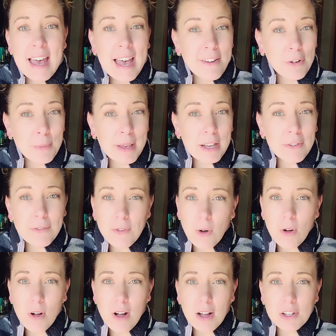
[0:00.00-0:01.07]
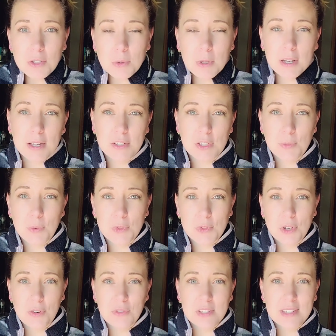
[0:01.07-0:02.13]
Ever make a phone call to a customer
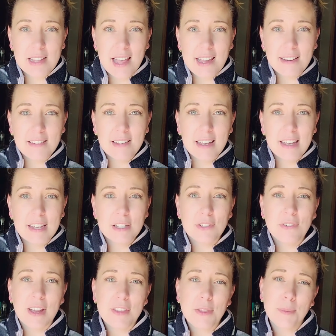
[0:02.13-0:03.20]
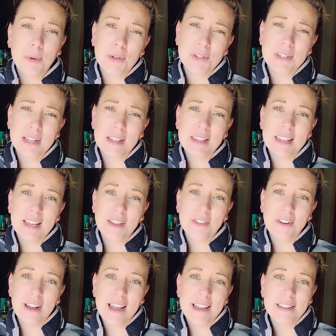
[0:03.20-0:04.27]
service line to find the person on the
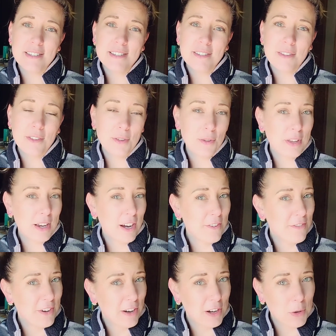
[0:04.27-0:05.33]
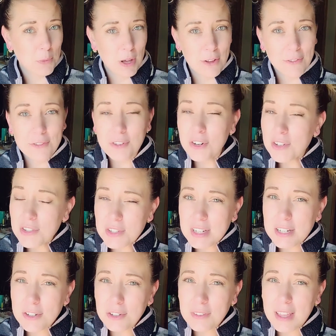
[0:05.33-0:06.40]
other end, though they are very well versed
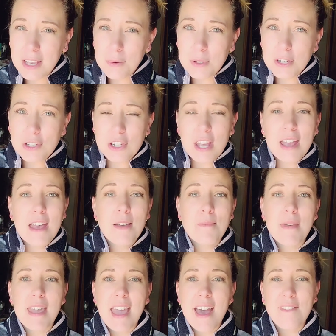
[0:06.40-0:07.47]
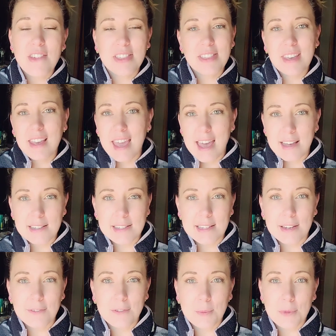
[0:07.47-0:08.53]
in your language, may have a thick
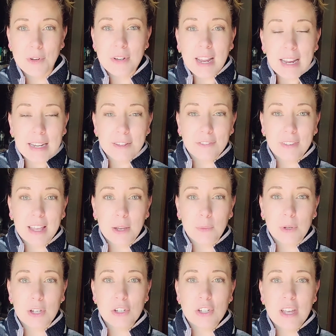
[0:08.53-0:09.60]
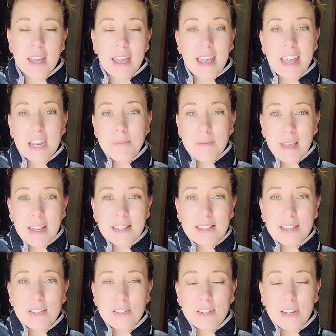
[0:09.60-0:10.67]
accent from their native language, and it makes
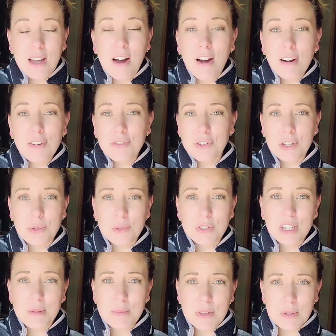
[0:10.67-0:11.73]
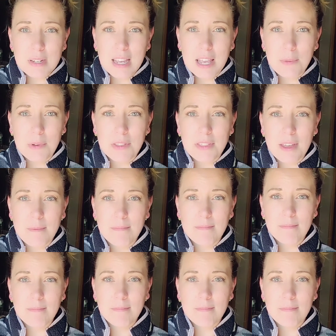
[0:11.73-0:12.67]
it hard for you to communicate with them?